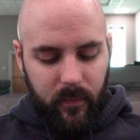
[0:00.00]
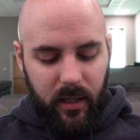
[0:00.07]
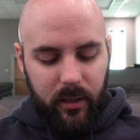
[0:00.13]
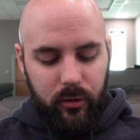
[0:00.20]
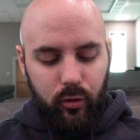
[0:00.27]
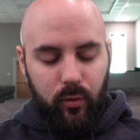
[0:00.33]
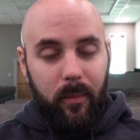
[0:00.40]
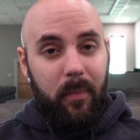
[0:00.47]

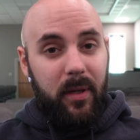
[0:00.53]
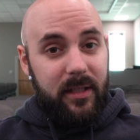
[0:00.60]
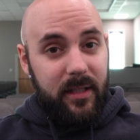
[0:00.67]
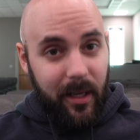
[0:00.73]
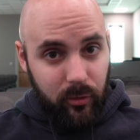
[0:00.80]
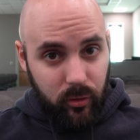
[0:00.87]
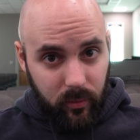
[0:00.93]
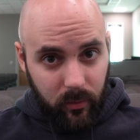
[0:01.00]
and your
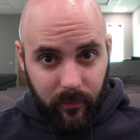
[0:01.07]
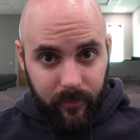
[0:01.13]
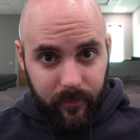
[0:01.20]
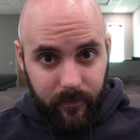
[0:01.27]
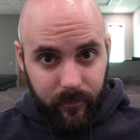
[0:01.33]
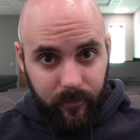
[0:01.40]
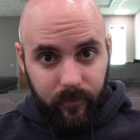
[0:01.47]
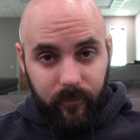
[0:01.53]
potential
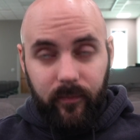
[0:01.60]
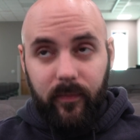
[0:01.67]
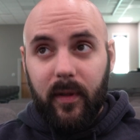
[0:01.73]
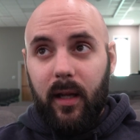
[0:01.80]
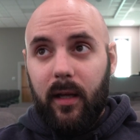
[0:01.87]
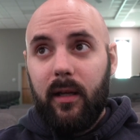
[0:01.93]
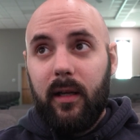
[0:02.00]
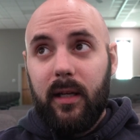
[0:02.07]

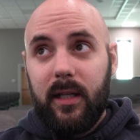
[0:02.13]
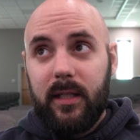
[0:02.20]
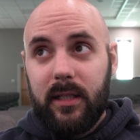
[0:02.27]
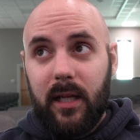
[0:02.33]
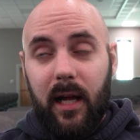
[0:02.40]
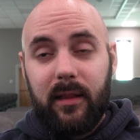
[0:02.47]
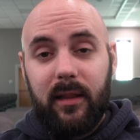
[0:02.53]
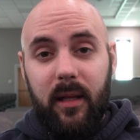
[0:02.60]
is
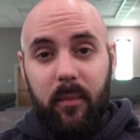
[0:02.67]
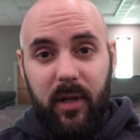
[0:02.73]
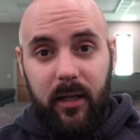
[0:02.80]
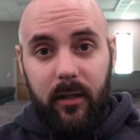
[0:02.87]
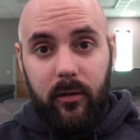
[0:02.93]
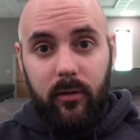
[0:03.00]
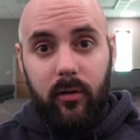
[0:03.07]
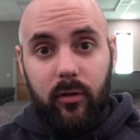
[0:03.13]
not
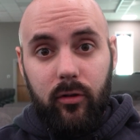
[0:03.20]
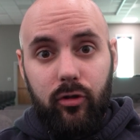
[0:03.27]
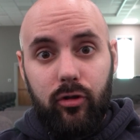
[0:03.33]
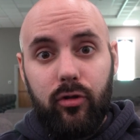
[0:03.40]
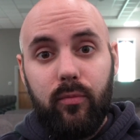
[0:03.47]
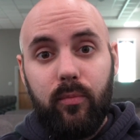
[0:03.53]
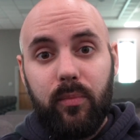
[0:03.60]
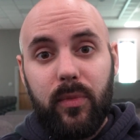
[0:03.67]
limited
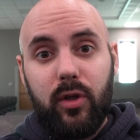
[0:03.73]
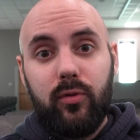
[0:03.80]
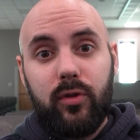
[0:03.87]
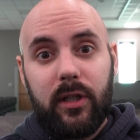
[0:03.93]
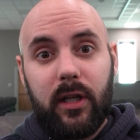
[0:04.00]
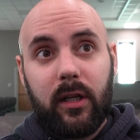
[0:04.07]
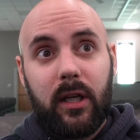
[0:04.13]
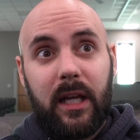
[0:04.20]
to
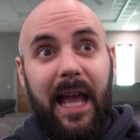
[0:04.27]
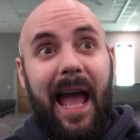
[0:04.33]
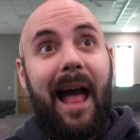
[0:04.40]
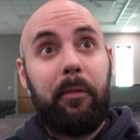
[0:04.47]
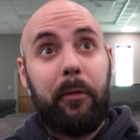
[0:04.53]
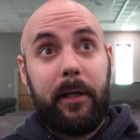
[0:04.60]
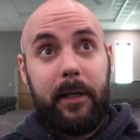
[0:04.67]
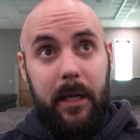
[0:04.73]

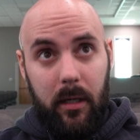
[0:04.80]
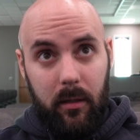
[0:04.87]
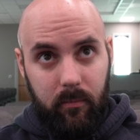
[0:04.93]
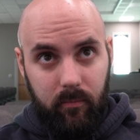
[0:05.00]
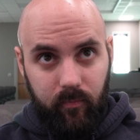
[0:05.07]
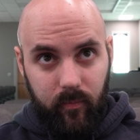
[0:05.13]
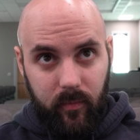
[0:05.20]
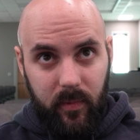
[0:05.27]
musicality.
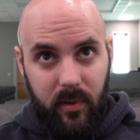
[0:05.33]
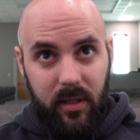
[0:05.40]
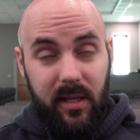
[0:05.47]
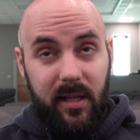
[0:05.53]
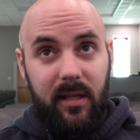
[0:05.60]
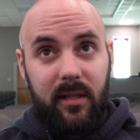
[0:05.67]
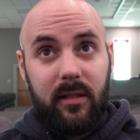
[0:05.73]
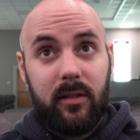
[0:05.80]

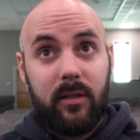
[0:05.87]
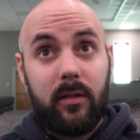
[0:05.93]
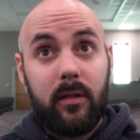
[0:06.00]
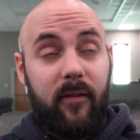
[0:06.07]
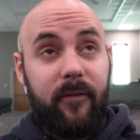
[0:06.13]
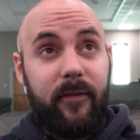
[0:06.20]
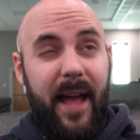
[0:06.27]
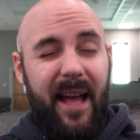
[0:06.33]
It is
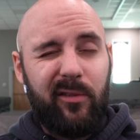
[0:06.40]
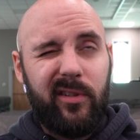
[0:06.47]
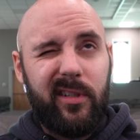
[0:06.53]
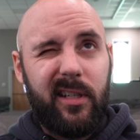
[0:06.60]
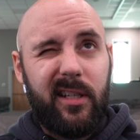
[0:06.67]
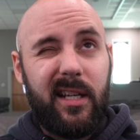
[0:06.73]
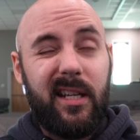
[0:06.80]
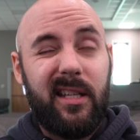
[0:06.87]

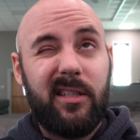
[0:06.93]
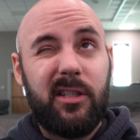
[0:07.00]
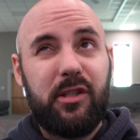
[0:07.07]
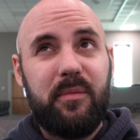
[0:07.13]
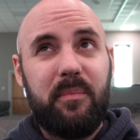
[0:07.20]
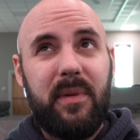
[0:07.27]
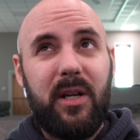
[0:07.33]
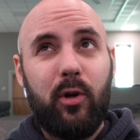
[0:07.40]
founded in
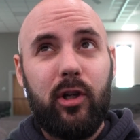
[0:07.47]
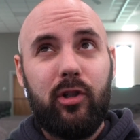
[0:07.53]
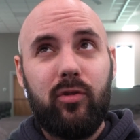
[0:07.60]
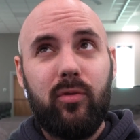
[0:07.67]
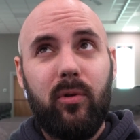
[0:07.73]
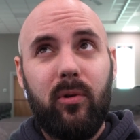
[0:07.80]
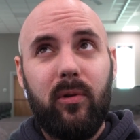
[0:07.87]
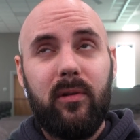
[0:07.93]

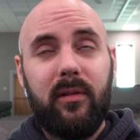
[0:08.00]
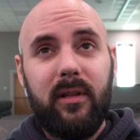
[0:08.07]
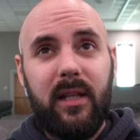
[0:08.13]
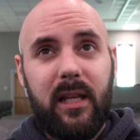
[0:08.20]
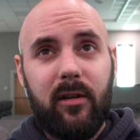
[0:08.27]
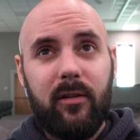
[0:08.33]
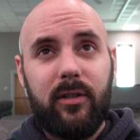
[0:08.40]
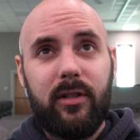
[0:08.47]
spiritual
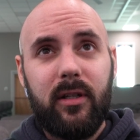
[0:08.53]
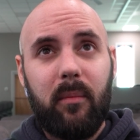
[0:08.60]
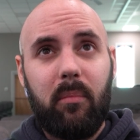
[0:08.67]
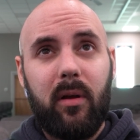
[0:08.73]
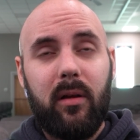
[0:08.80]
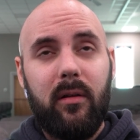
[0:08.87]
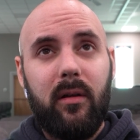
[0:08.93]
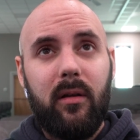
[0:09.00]
leadership